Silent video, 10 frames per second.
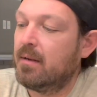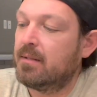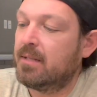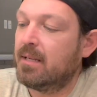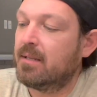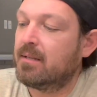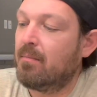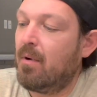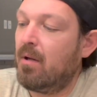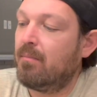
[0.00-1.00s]
It says it's a
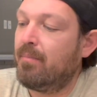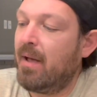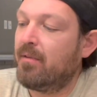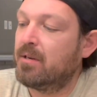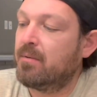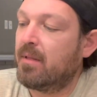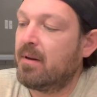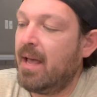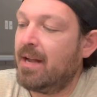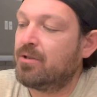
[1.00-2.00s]
malt beverage with
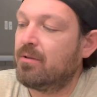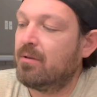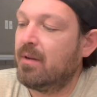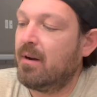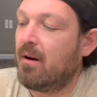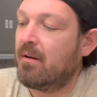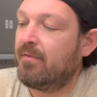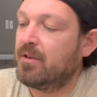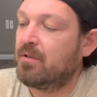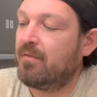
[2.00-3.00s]
natural and
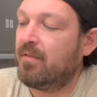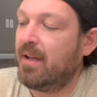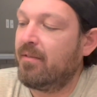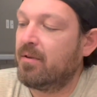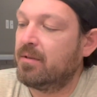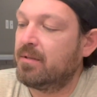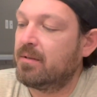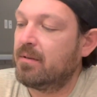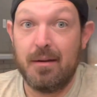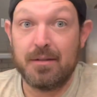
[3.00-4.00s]
artificial flavors.